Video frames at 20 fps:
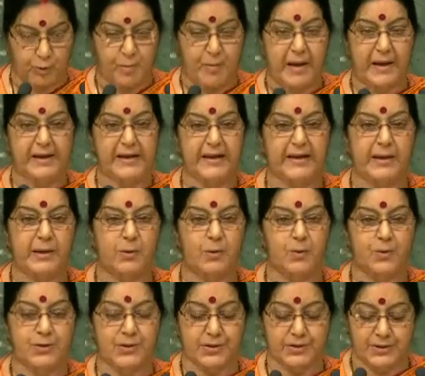Tragically,
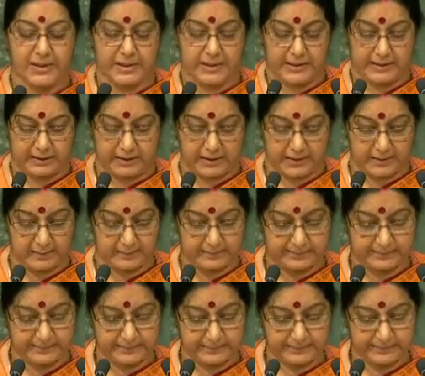less than
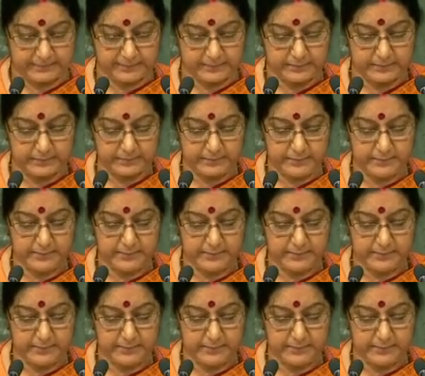15 days ago,